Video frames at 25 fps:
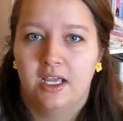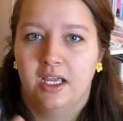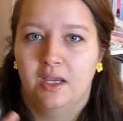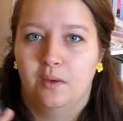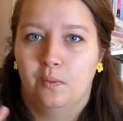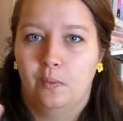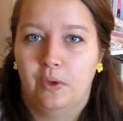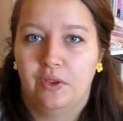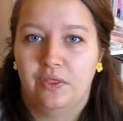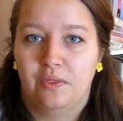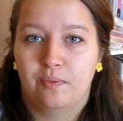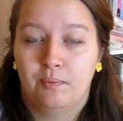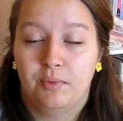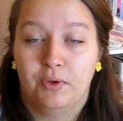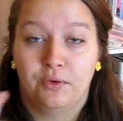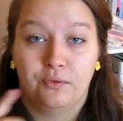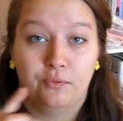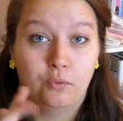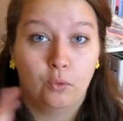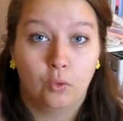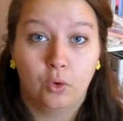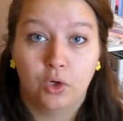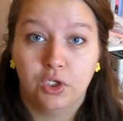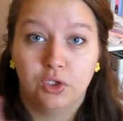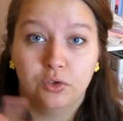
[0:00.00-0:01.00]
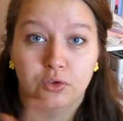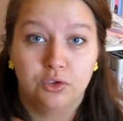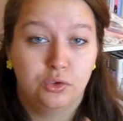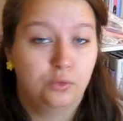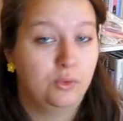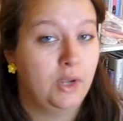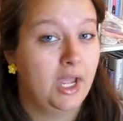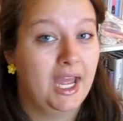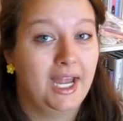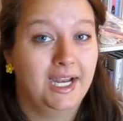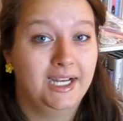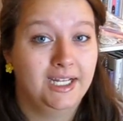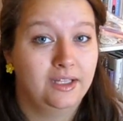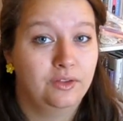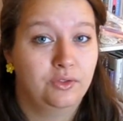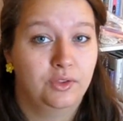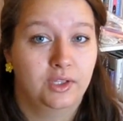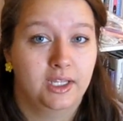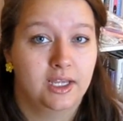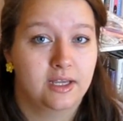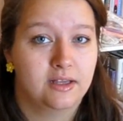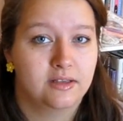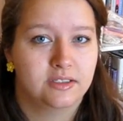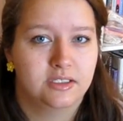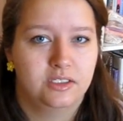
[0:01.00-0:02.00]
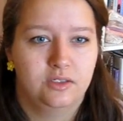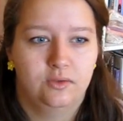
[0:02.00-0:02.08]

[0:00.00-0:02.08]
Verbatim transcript: with before you do anything else.